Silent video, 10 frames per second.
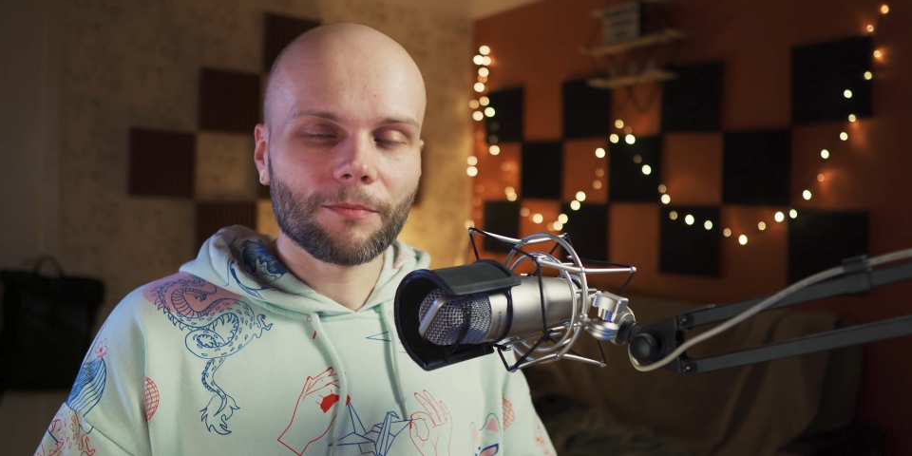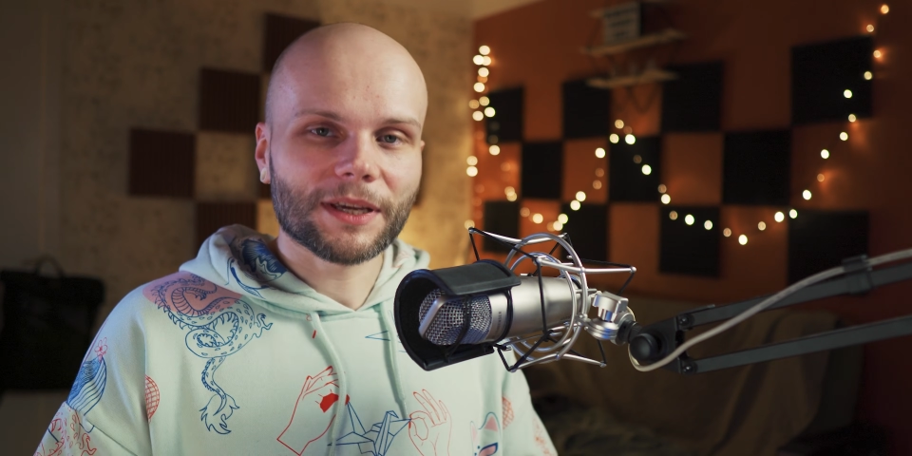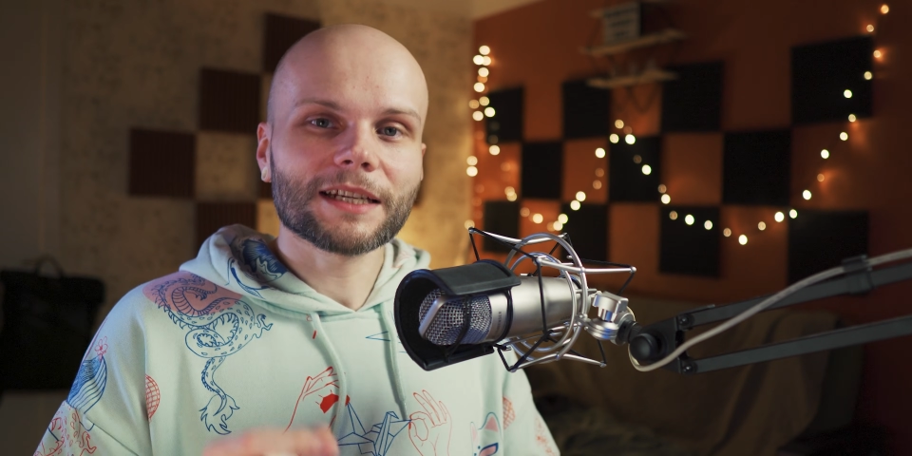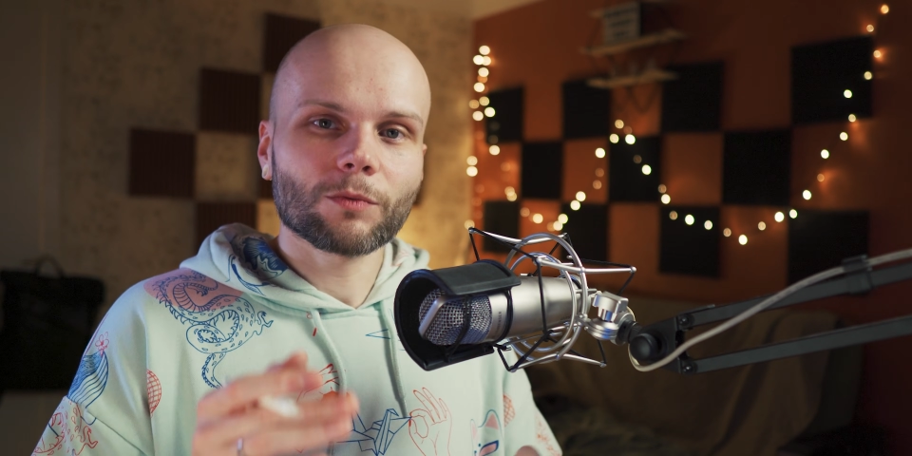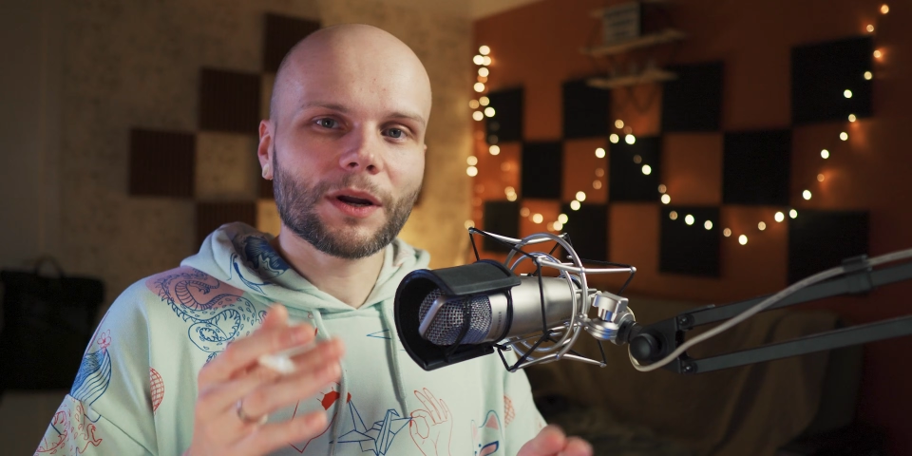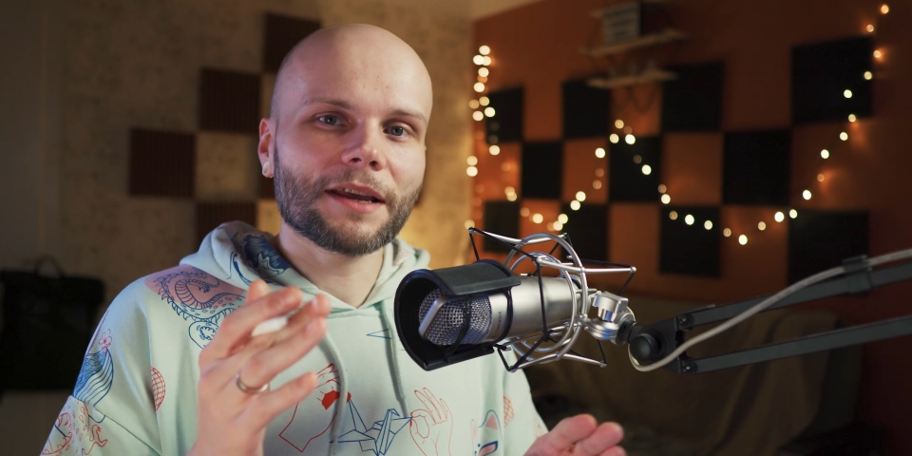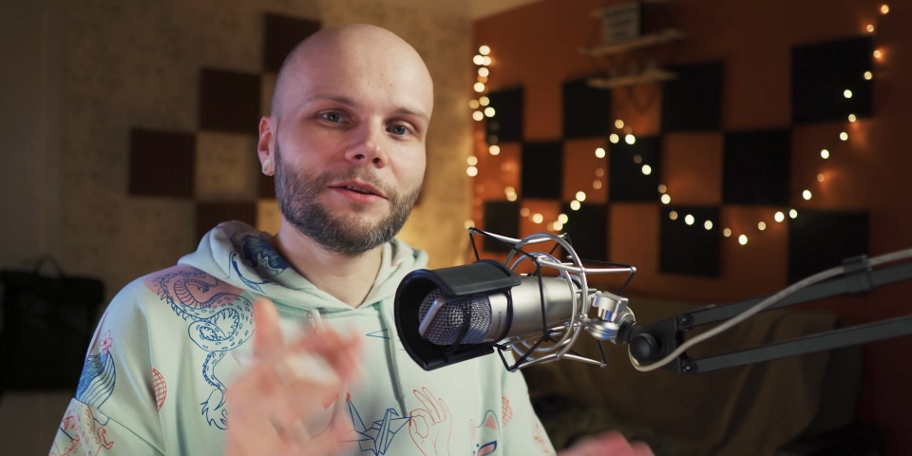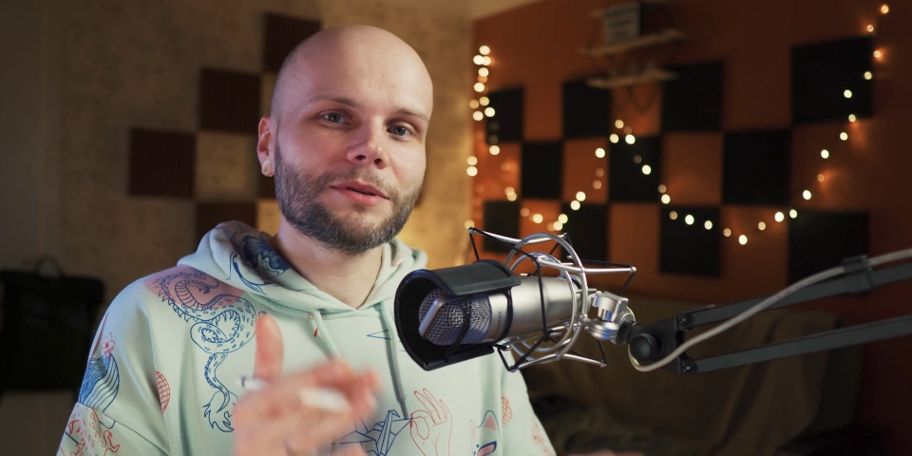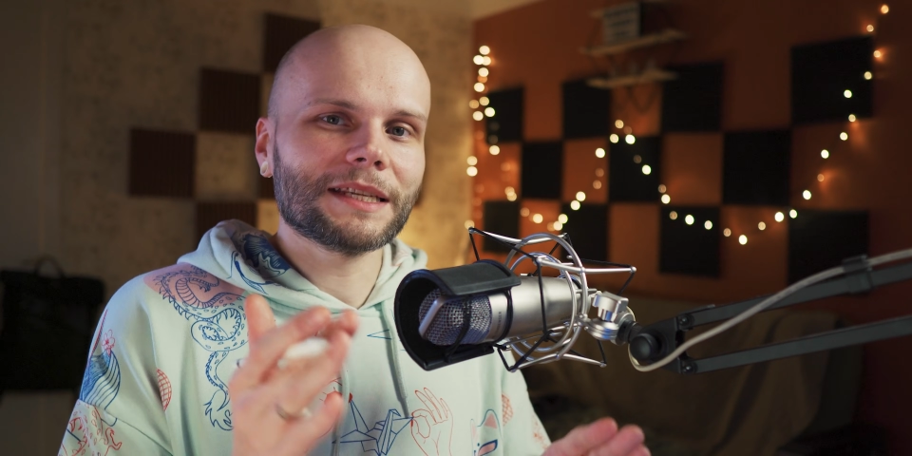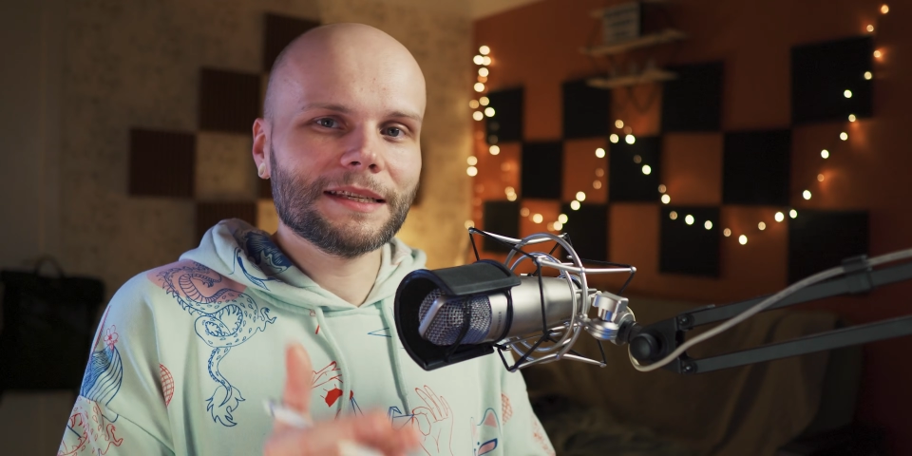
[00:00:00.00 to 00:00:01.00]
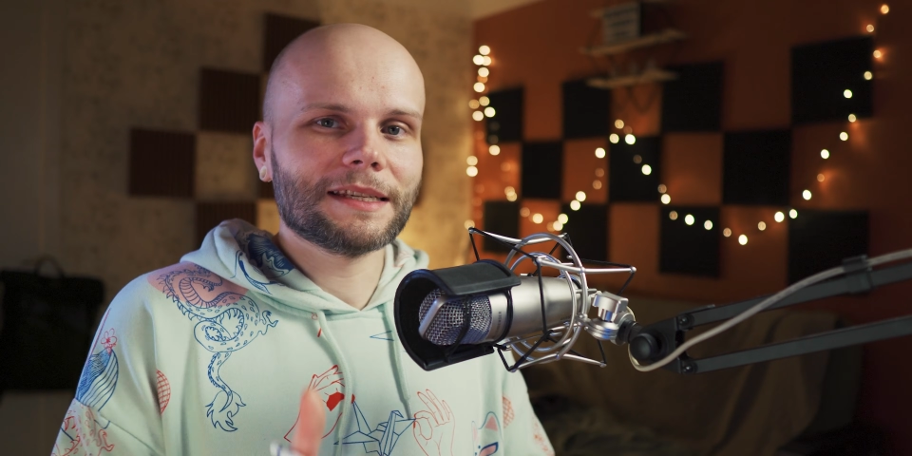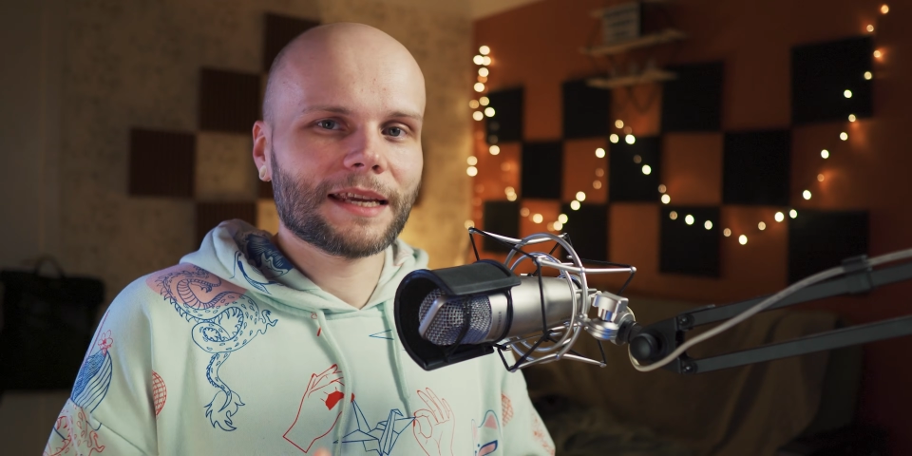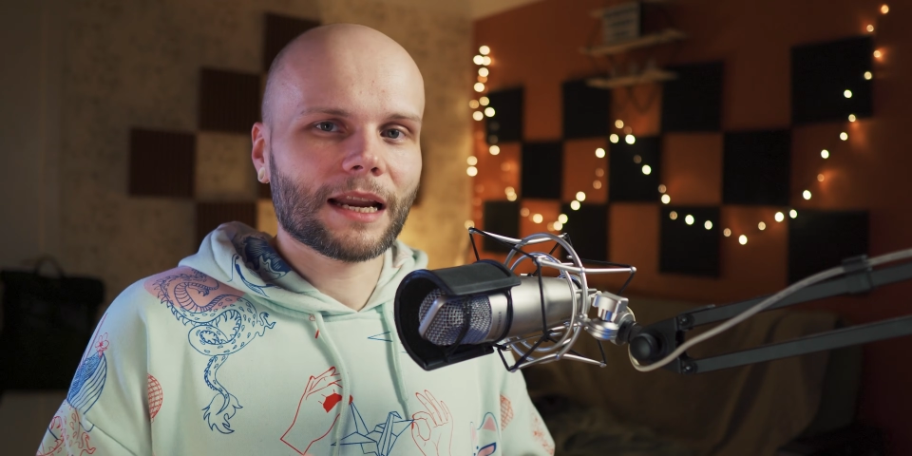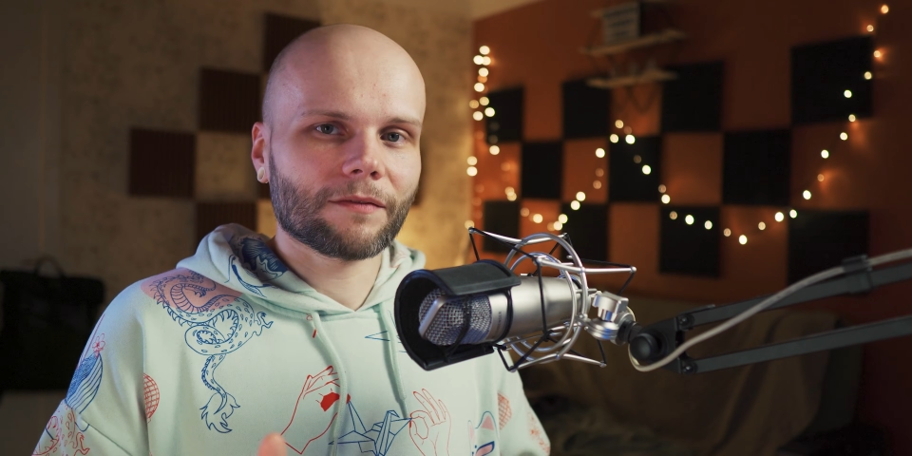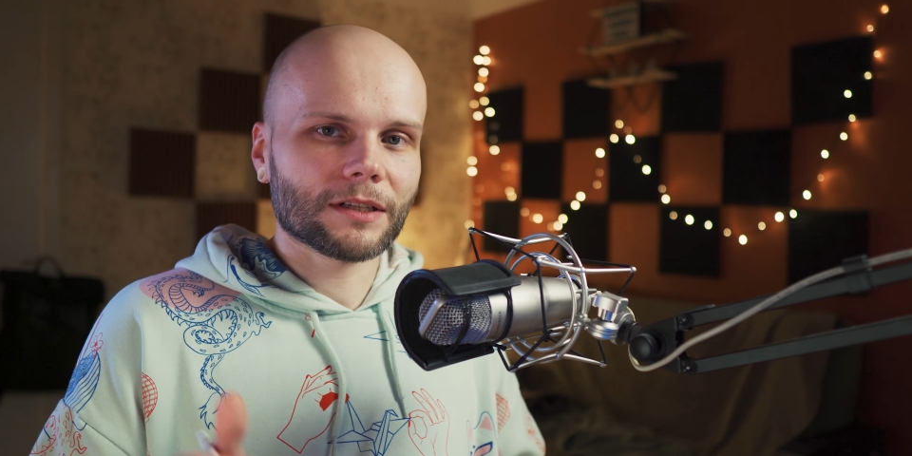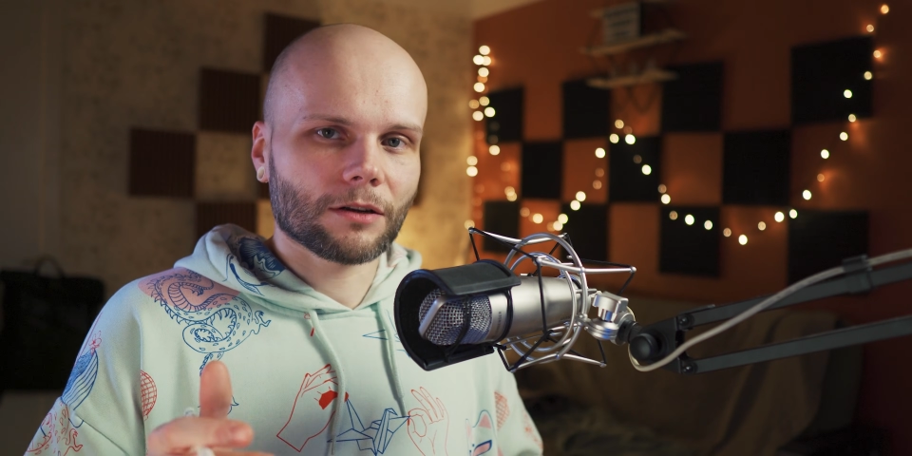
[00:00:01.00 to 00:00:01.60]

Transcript: because when I use EasyCanvas